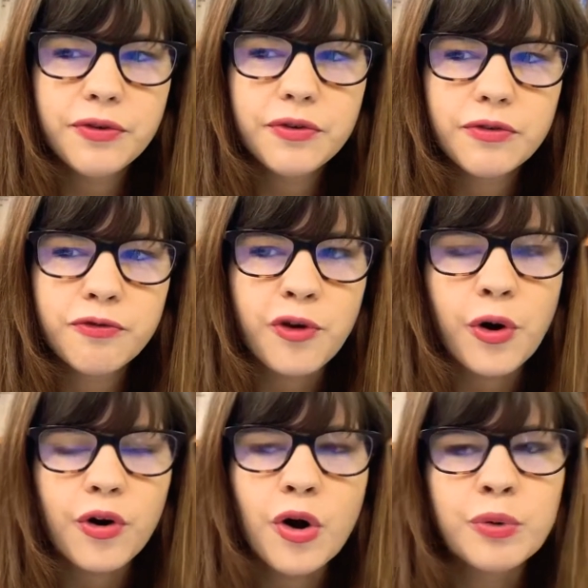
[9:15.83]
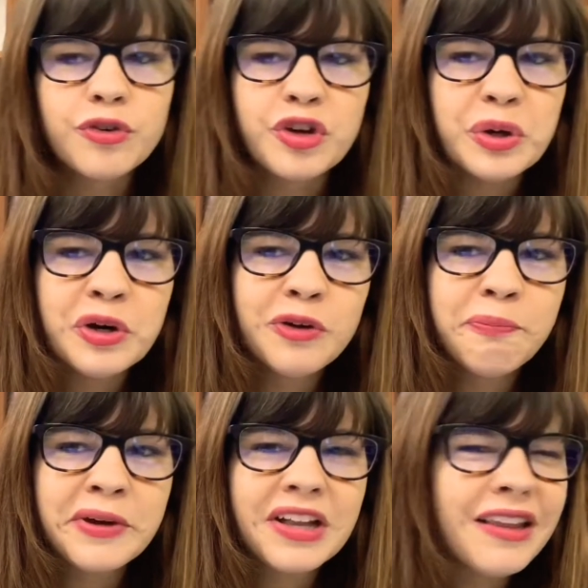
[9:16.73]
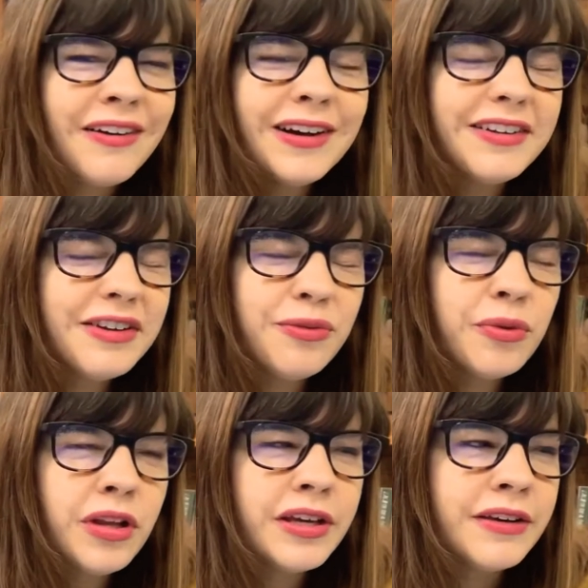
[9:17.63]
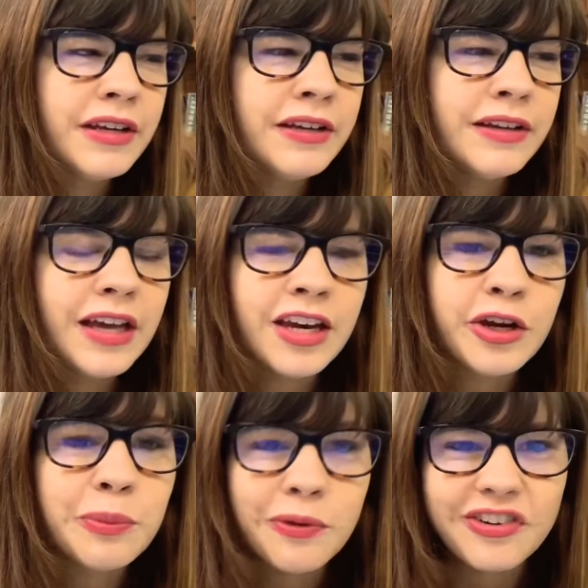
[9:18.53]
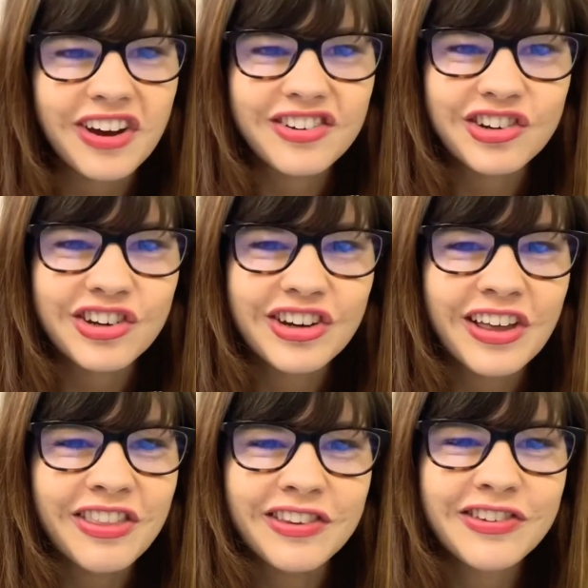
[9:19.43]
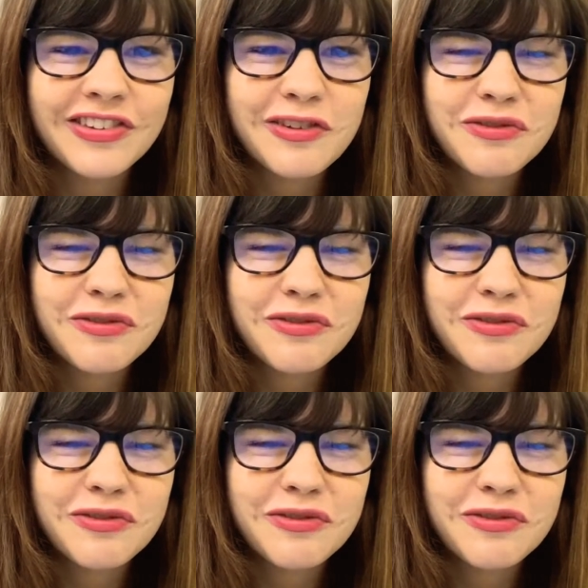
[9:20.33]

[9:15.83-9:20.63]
for her own good, but Clary didn't really need any protection in this,